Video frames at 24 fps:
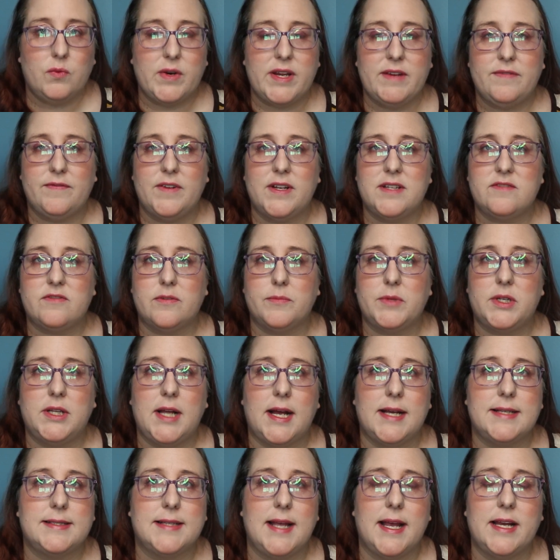Refunds from
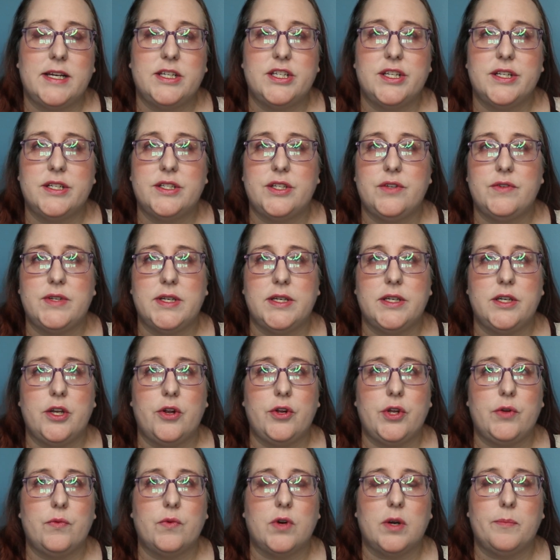class actions you didn't
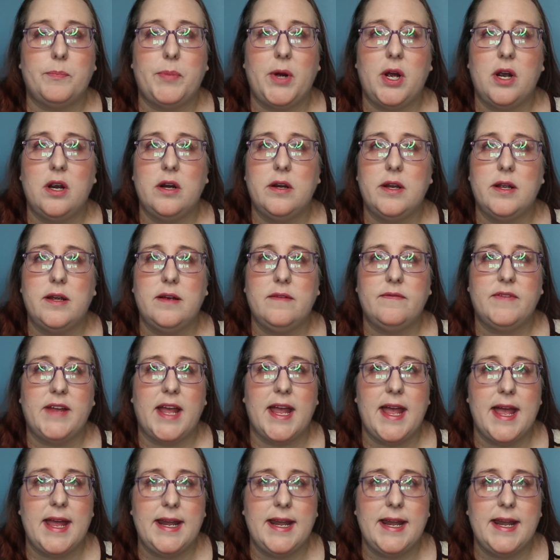know you were a part of.